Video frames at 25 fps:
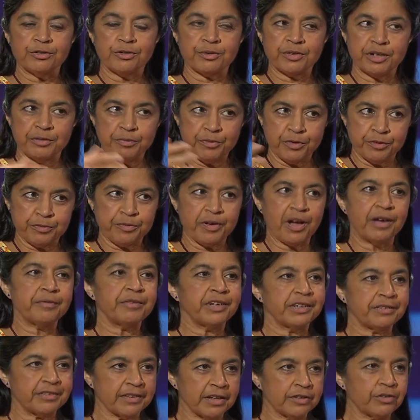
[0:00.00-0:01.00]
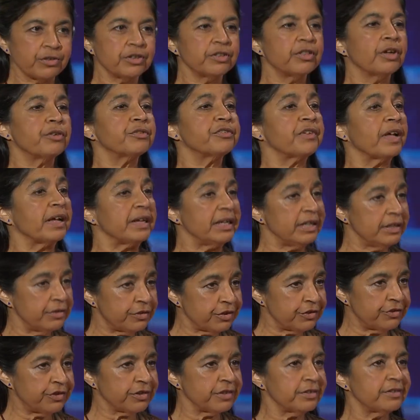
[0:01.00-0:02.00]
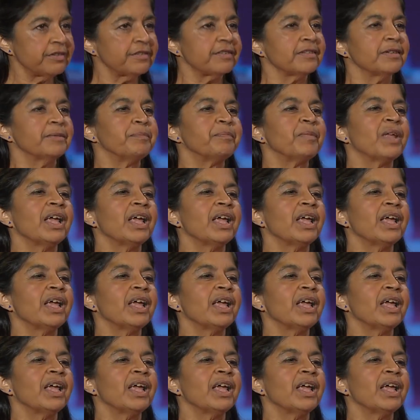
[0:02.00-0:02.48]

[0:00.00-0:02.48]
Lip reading: 3, 4, 5, etc. Those are integers.